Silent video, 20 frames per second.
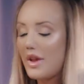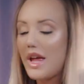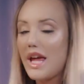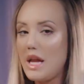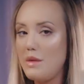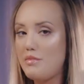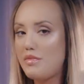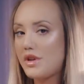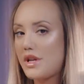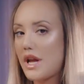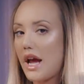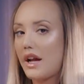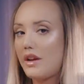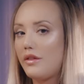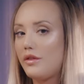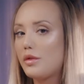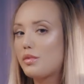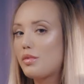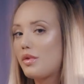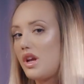Heat
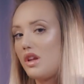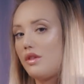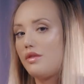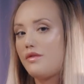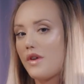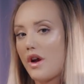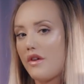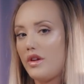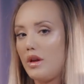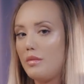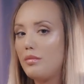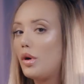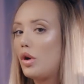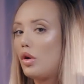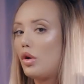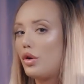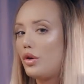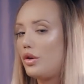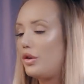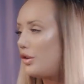protective spray is very
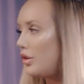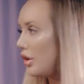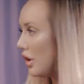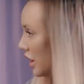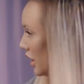important